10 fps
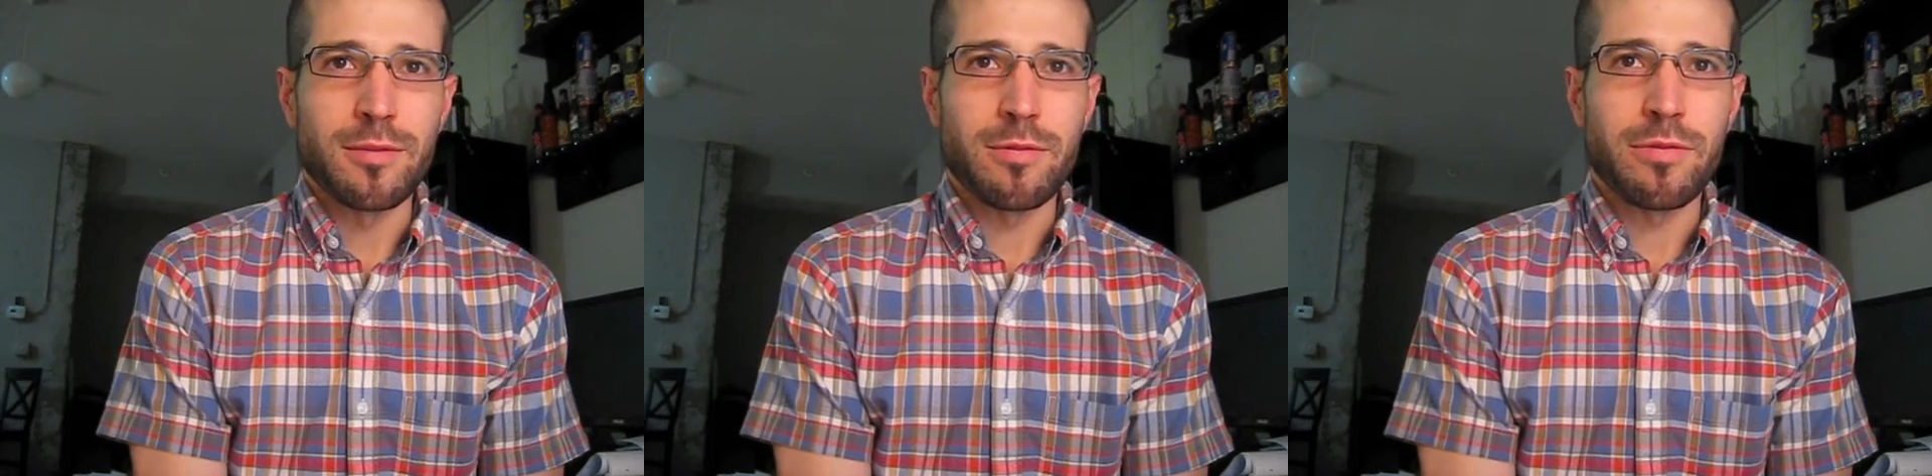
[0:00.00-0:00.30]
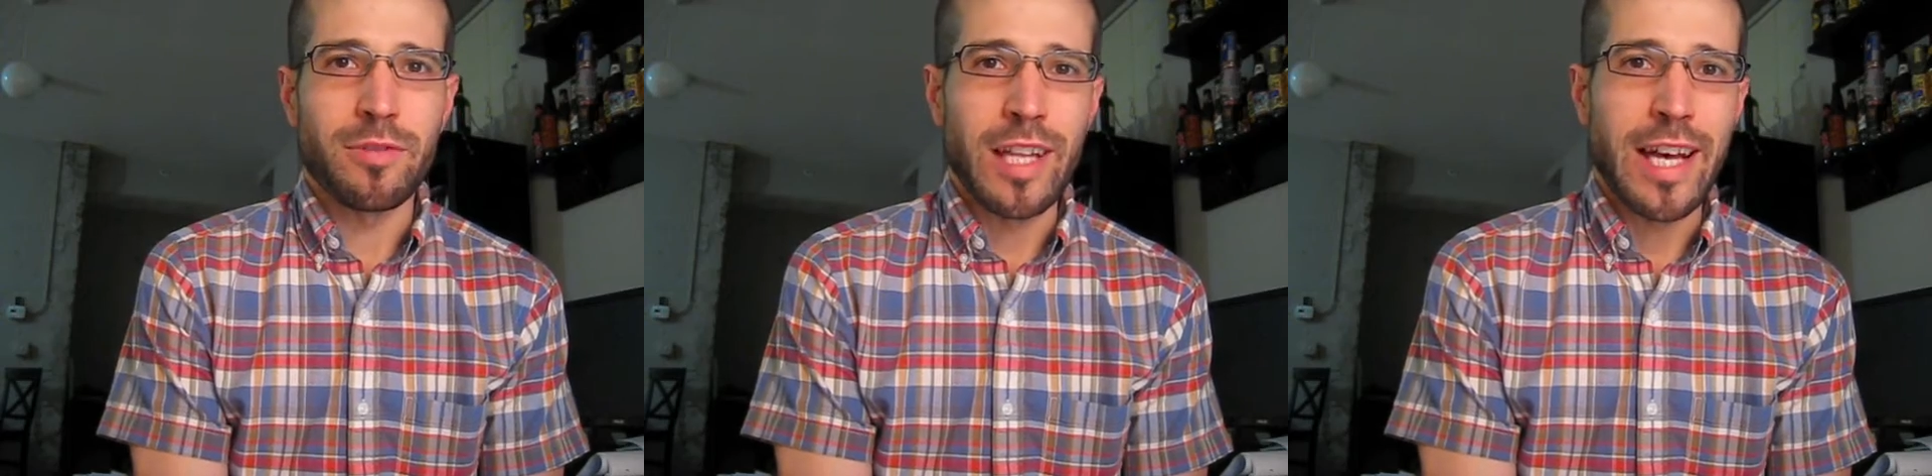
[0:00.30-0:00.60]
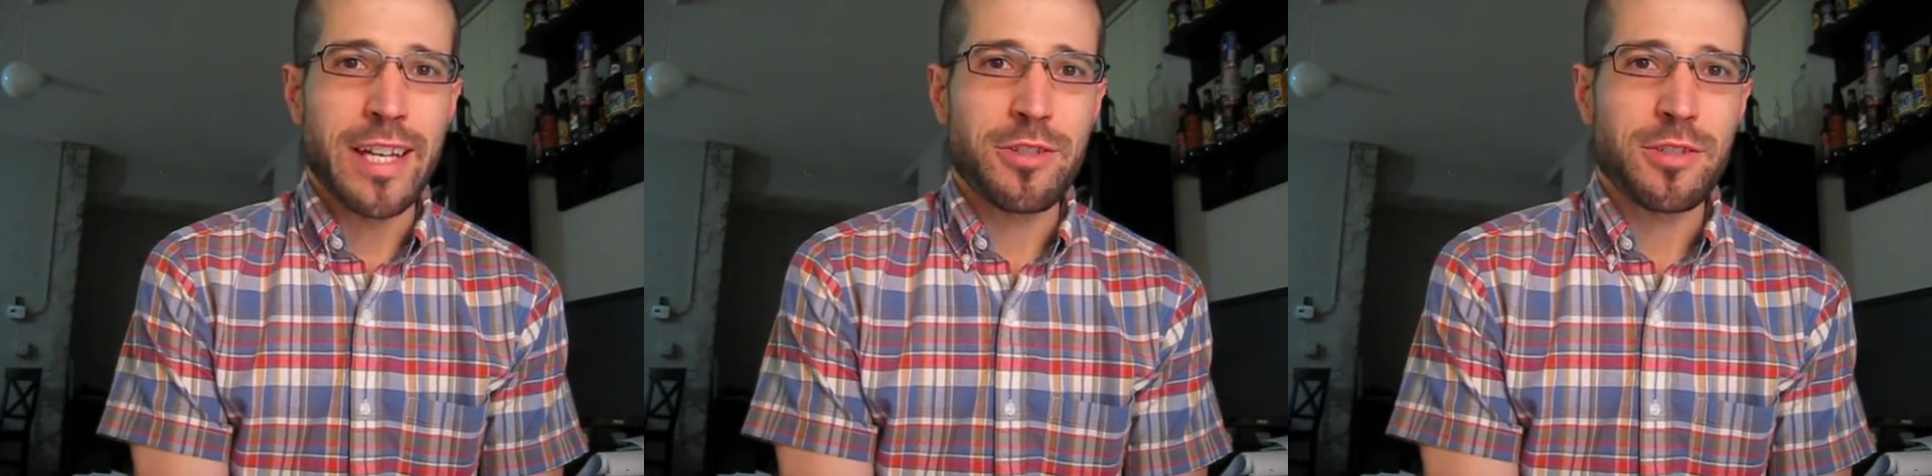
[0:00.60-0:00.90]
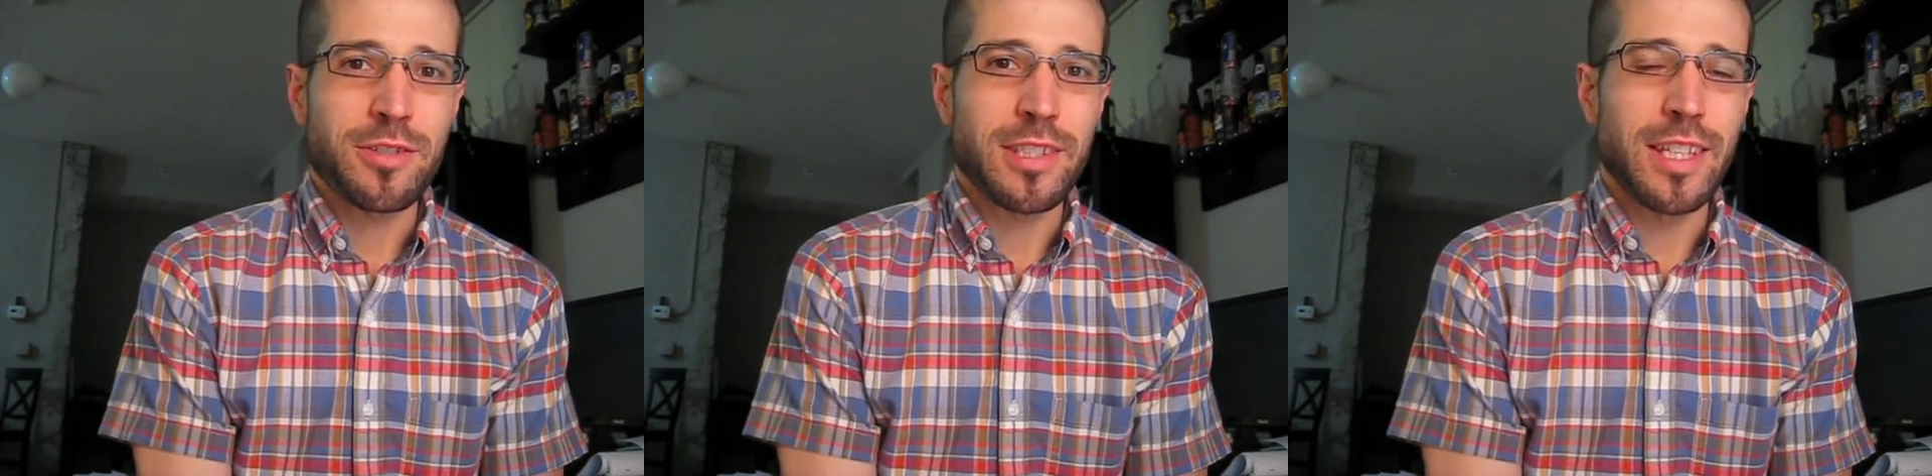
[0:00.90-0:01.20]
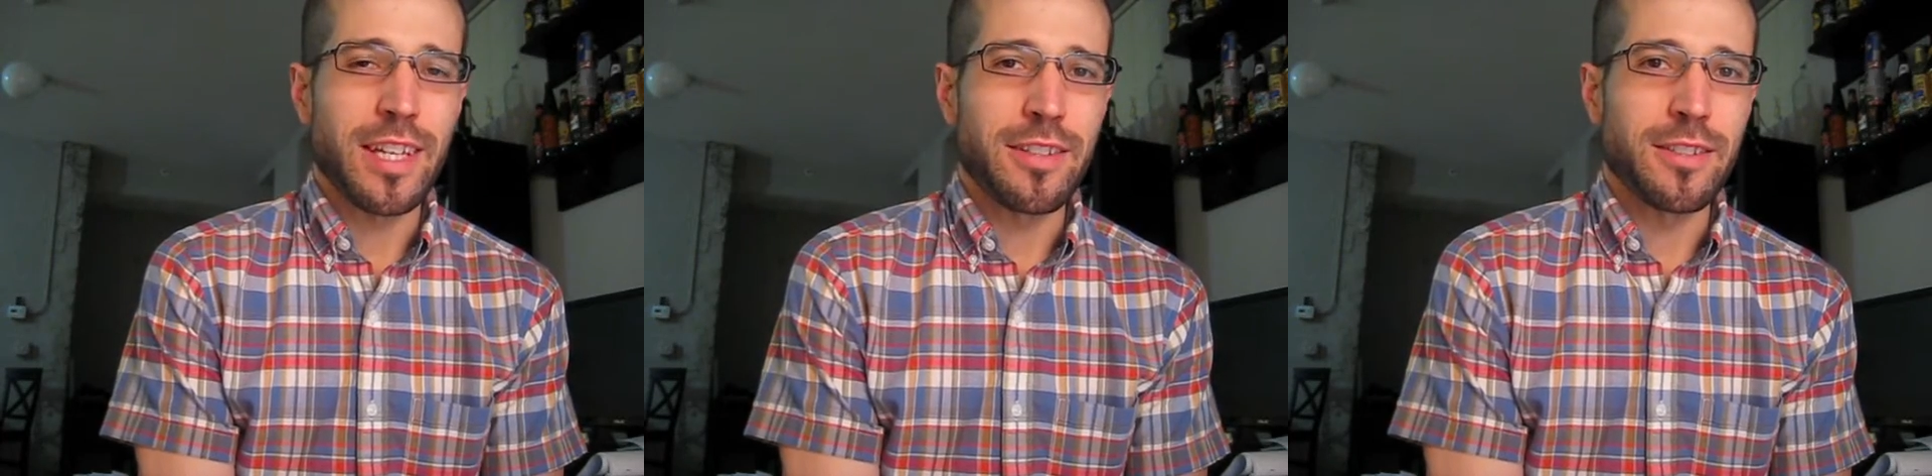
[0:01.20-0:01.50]
flash
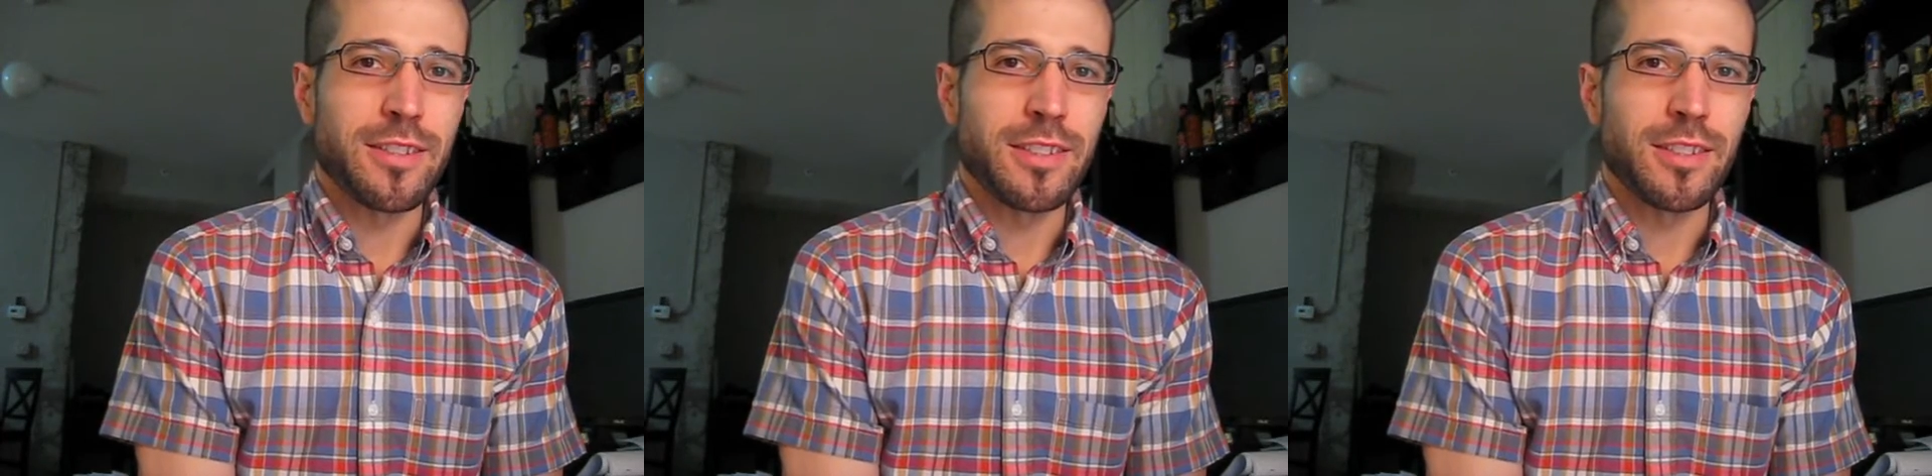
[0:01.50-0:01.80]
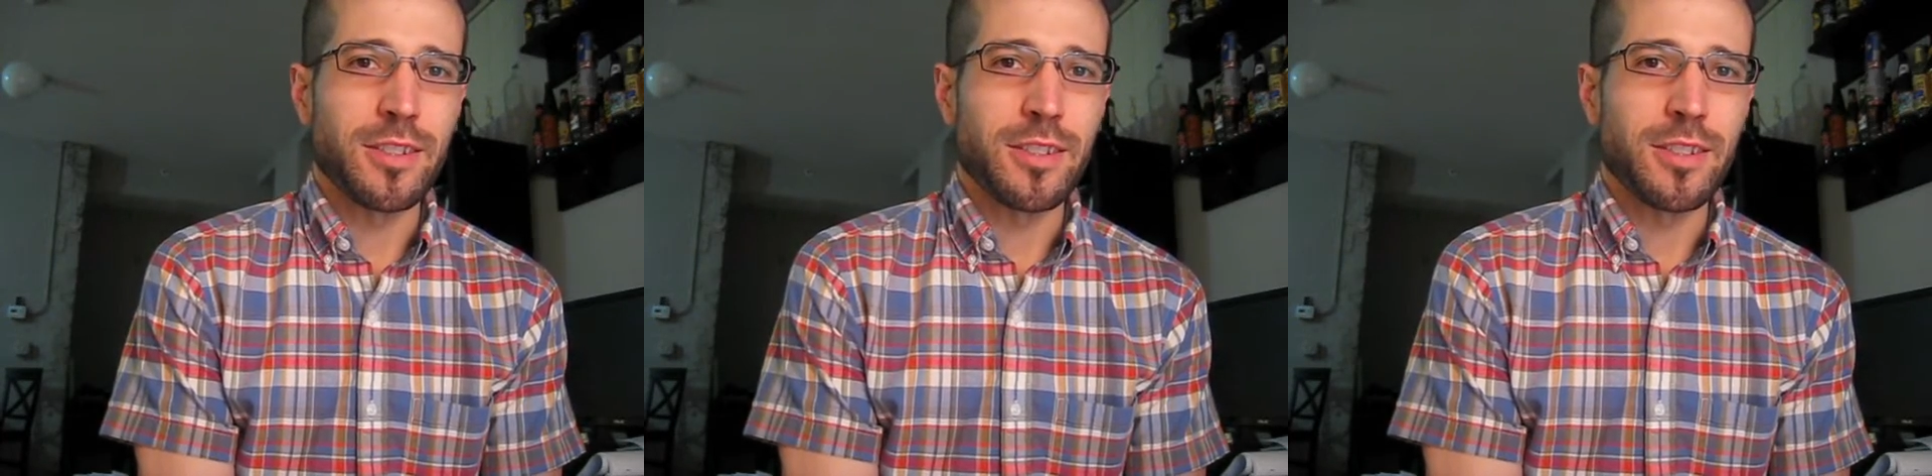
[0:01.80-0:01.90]
together in